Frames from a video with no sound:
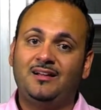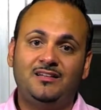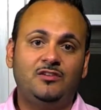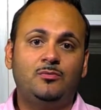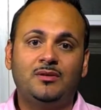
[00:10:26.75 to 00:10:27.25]

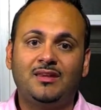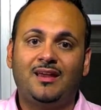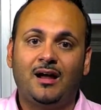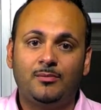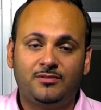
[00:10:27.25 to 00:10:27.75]
leave them on the
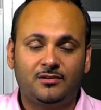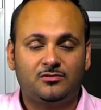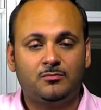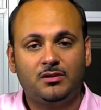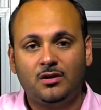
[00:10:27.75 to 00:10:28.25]
comment
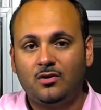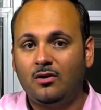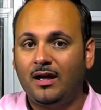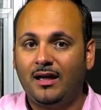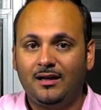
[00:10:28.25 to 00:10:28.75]
section
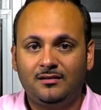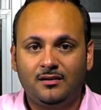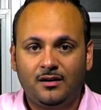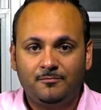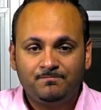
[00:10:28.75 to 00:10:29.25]
below, and
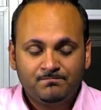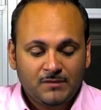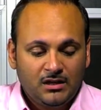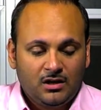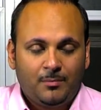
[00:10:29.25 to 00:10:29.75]

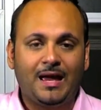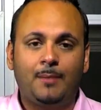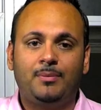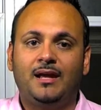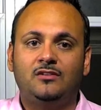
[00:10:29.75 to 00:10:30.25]
I'll be
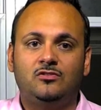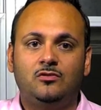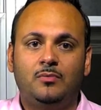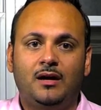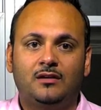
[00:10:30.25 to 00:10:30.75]
happy to answer
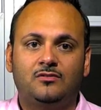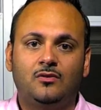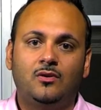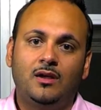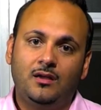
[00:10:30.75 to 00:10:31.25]
you back. So,